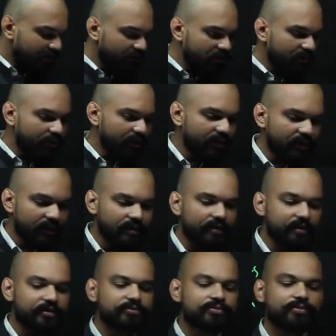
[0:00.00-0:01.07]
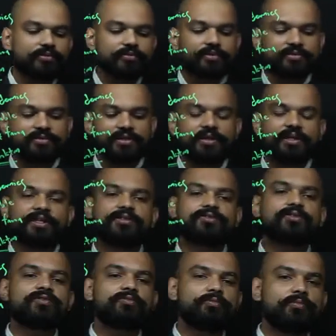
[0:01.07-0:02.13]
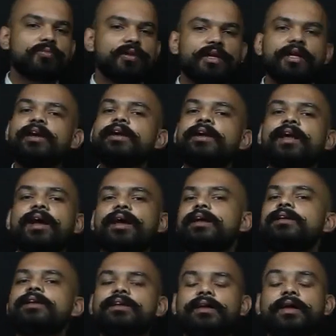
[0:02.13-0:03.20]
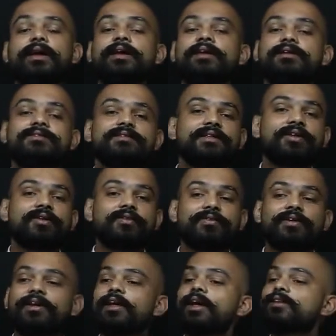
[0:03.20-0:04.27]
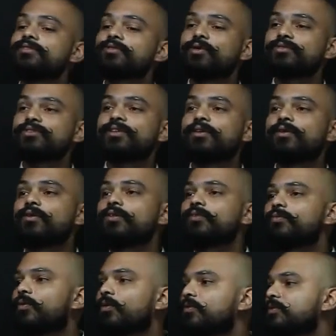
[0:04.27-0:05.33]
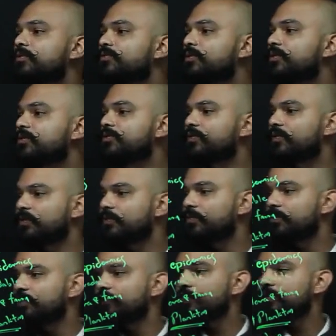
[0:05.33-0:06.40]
developing countries. So the cities of India, any city of India is causing a lot of problems because of urban